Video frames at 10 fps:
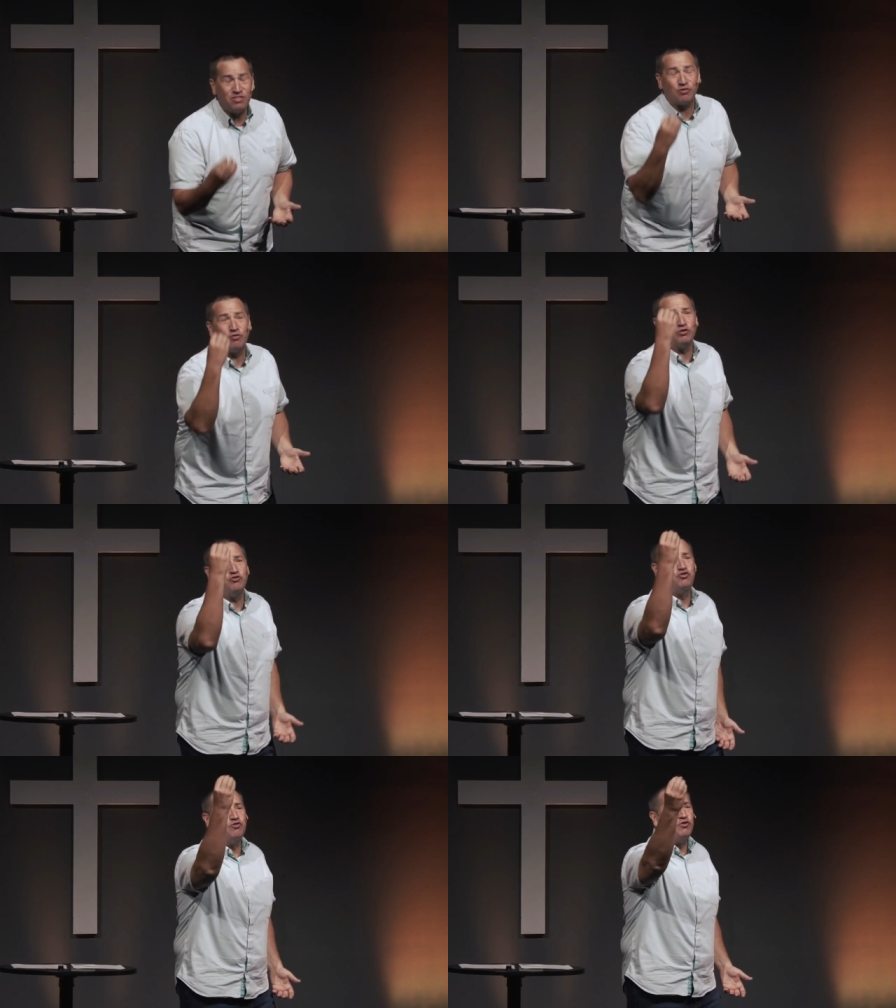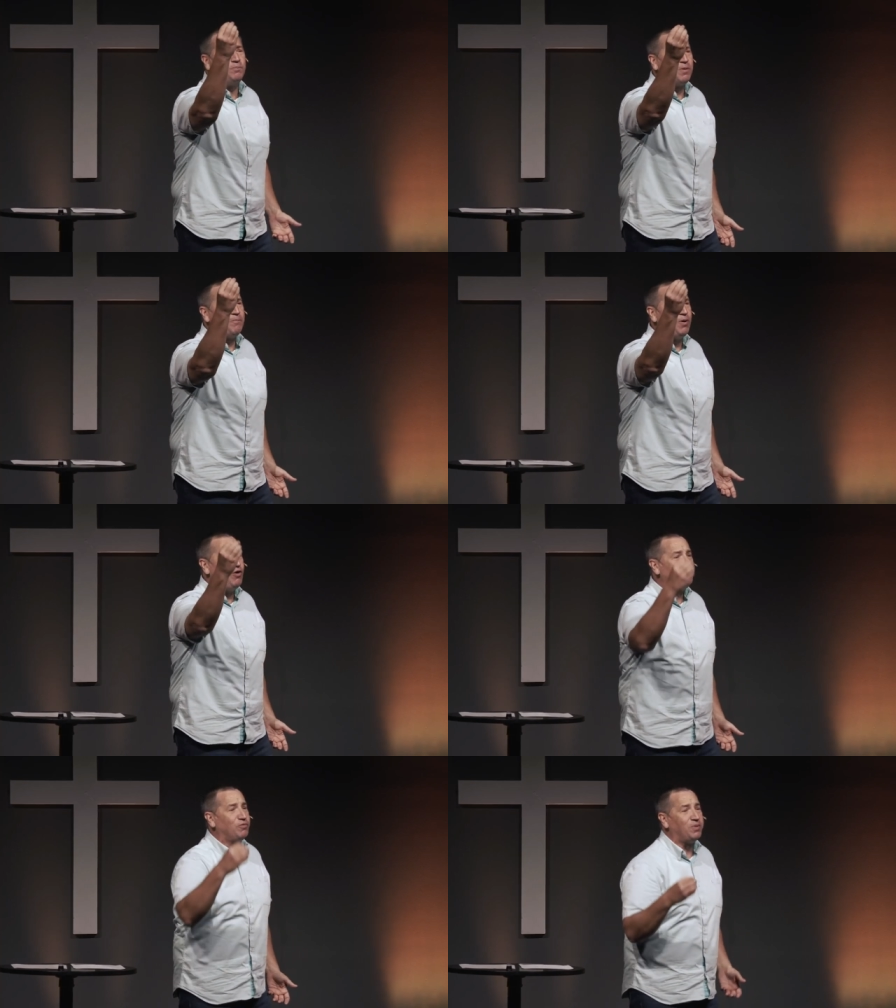they're going to do the
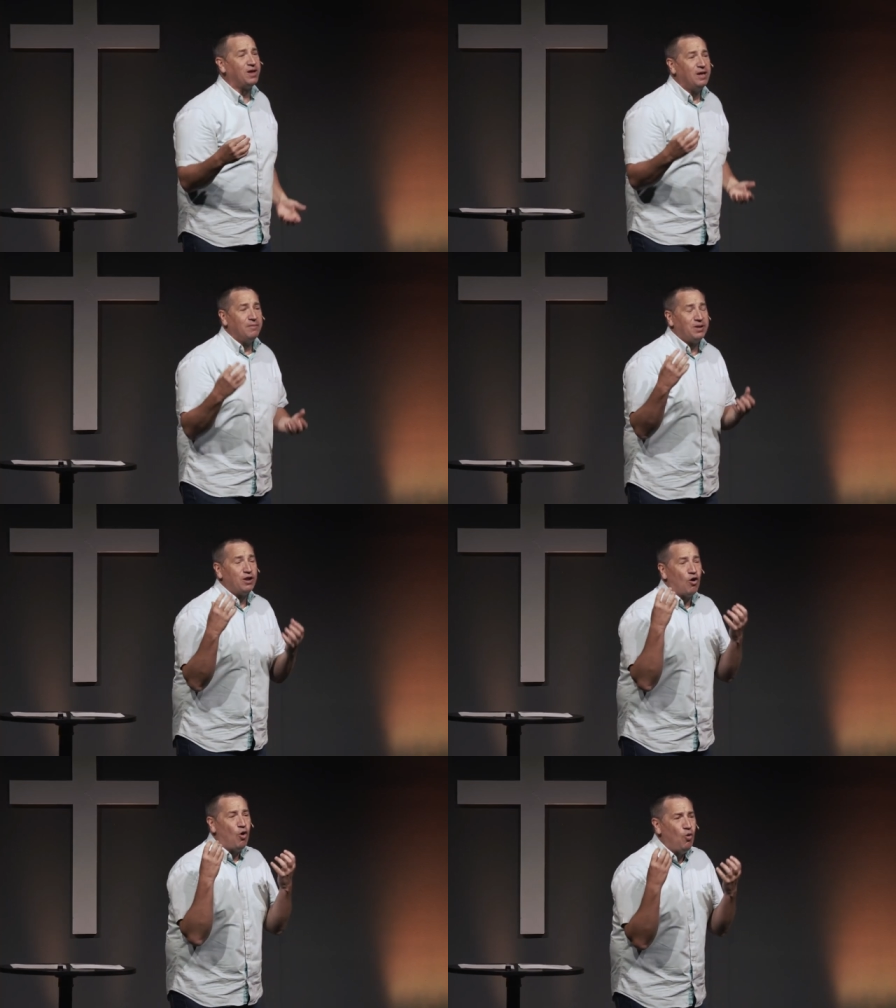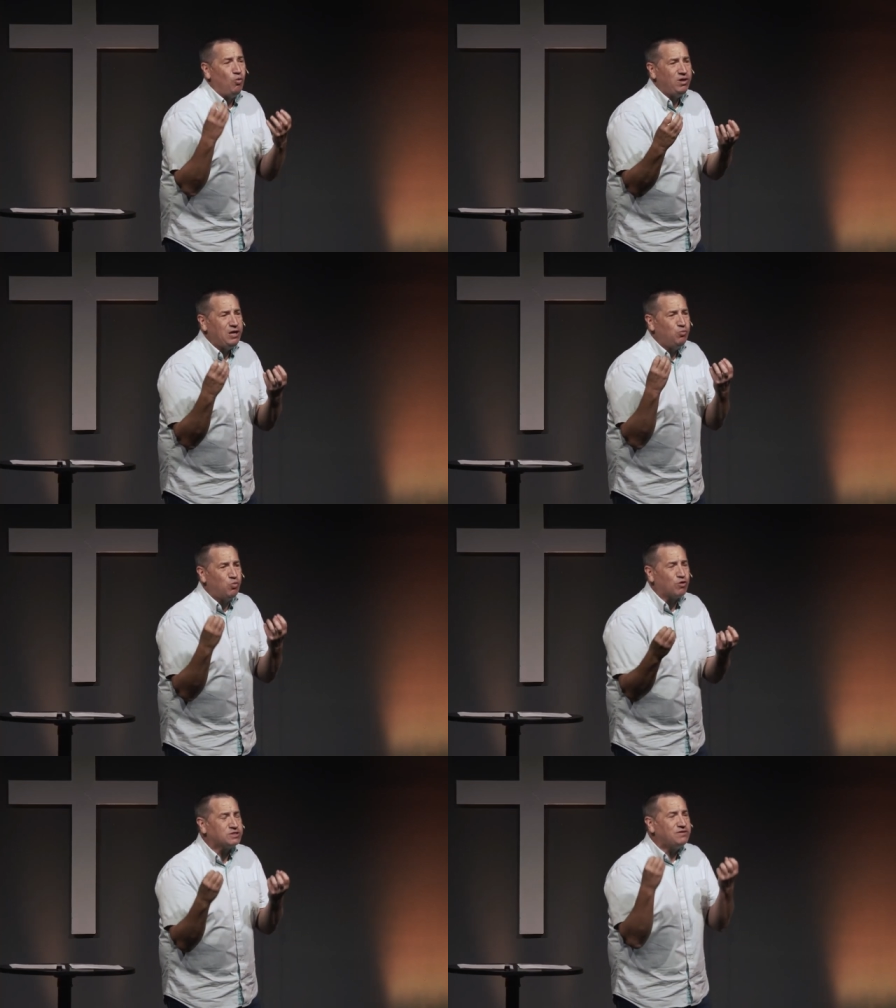proposal, but, but it only
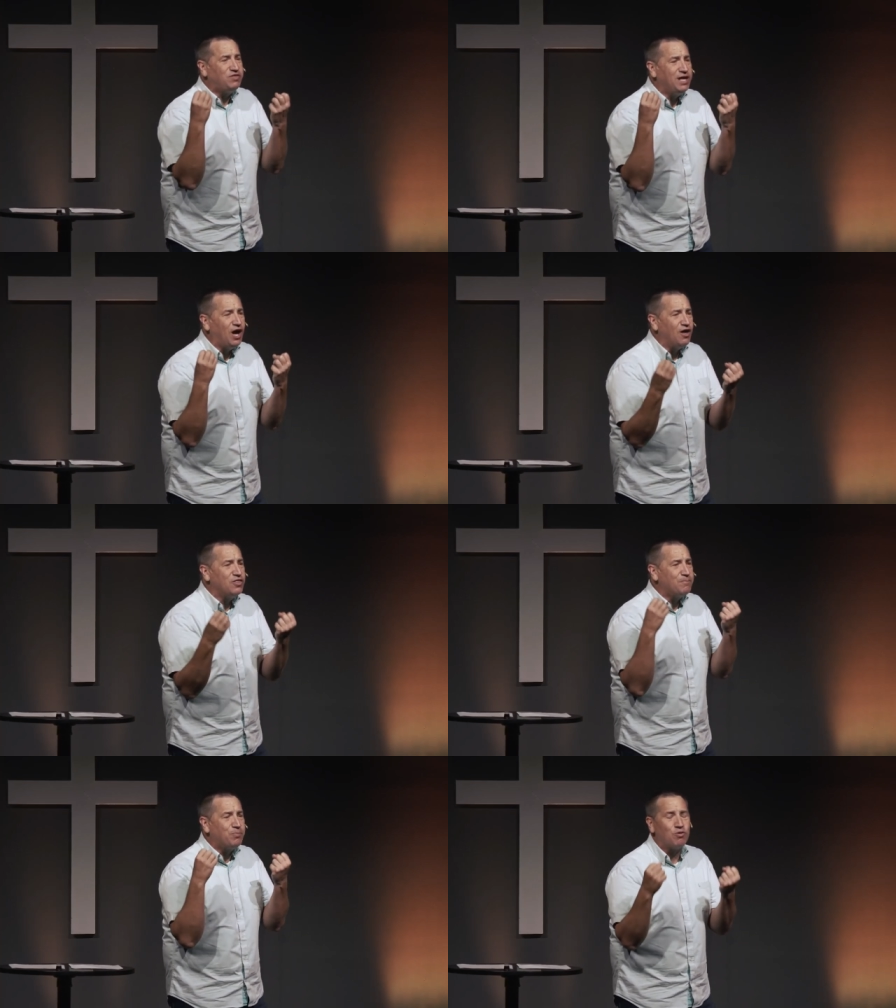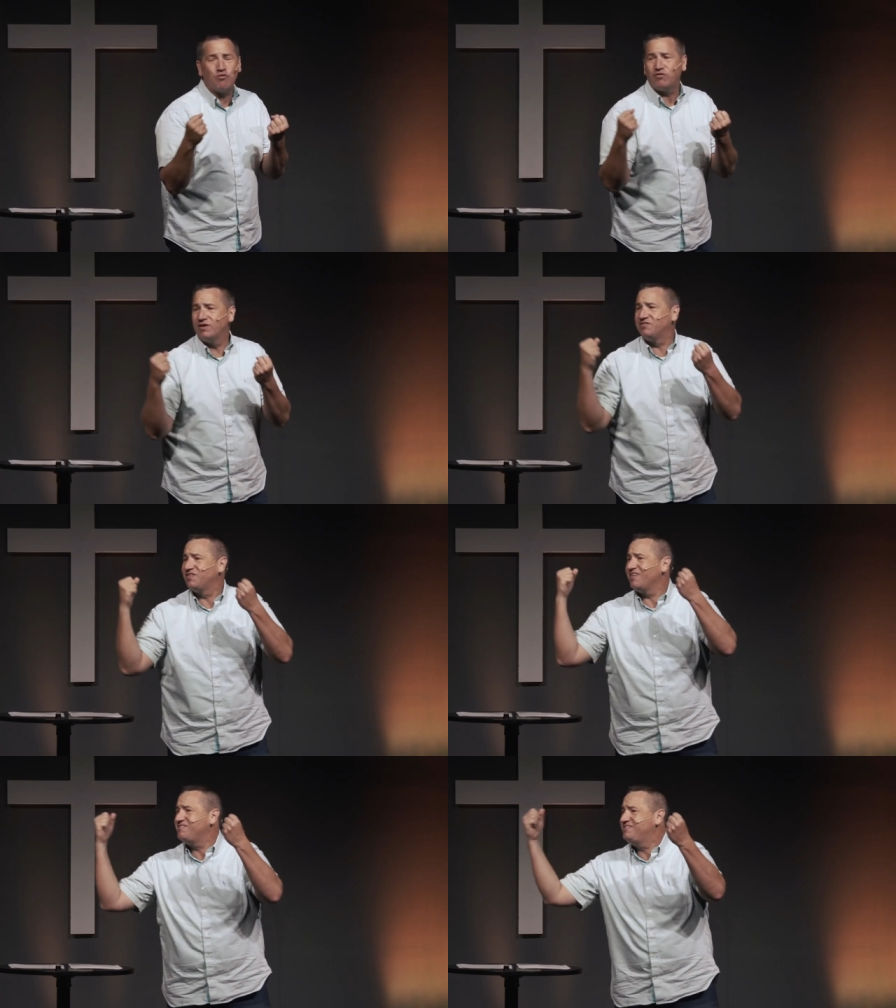works if the other person
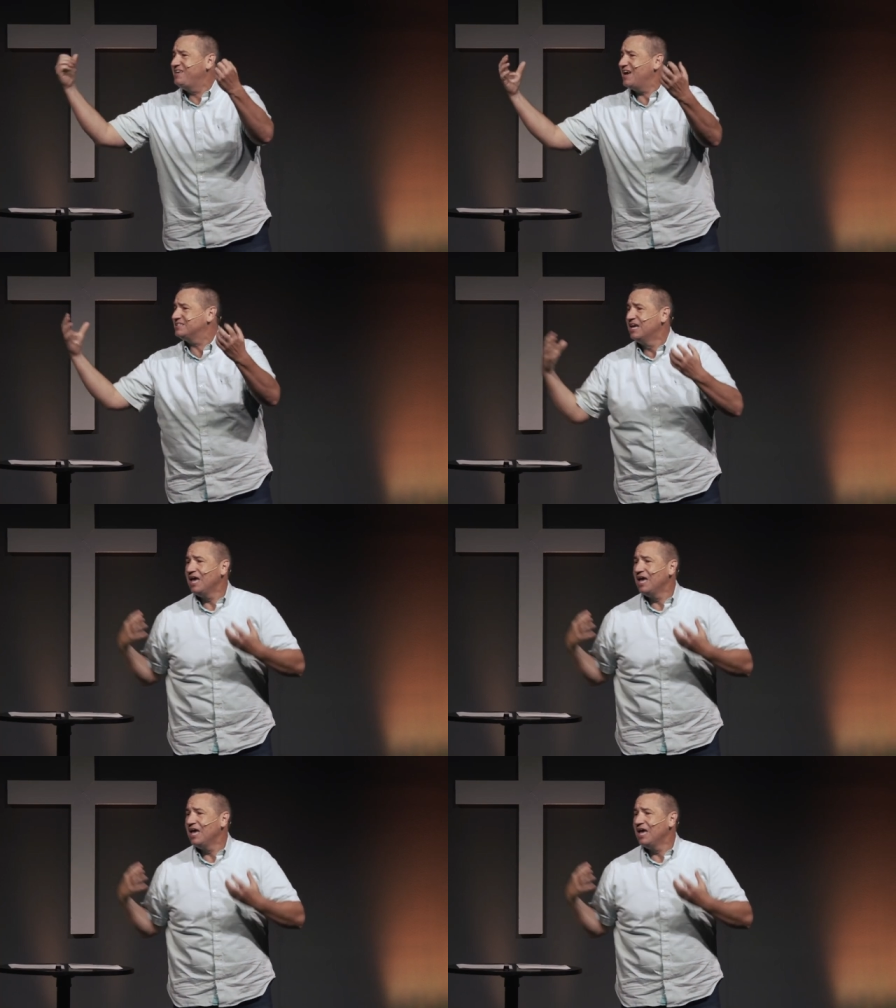says yes.